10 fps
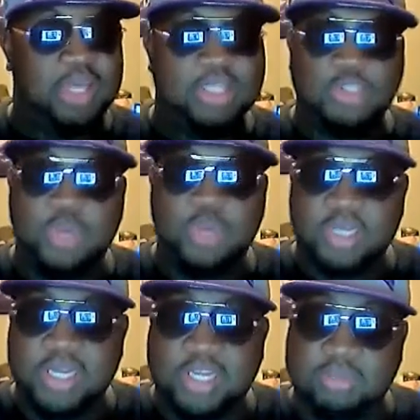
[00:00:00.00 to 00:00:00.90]
into a
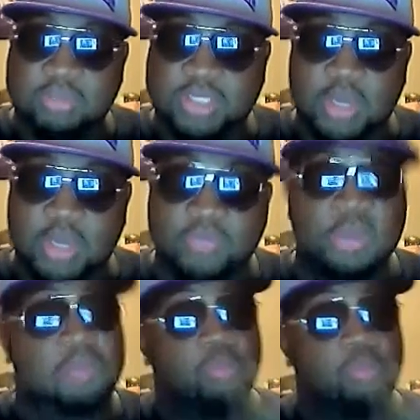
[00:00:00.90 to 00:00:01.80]
NEET himself.
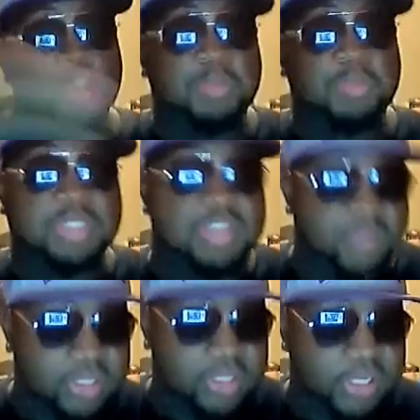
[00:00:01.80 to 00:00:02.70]
More
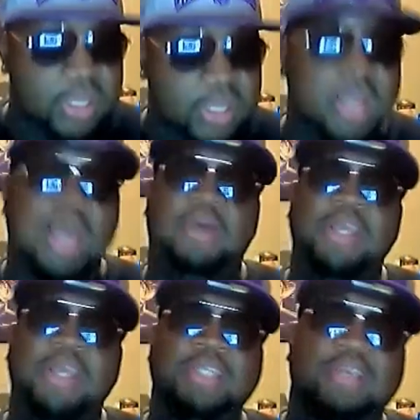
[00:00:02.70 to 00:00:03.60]
specifically, how
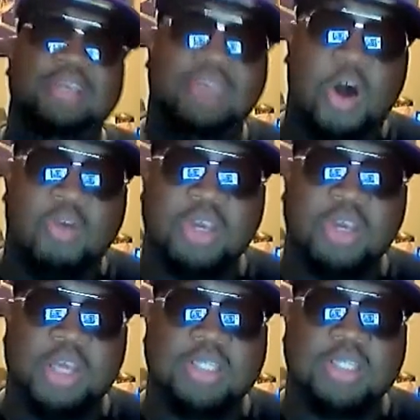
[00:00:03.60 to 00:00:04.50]
he's evolving
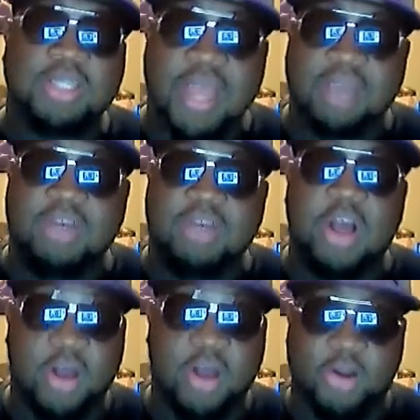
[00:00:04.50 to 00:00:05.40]
into that of a
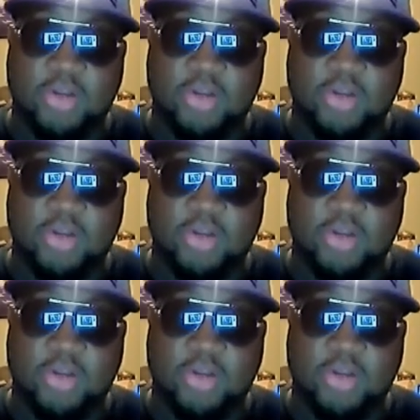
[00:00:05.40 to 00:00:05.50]
comic.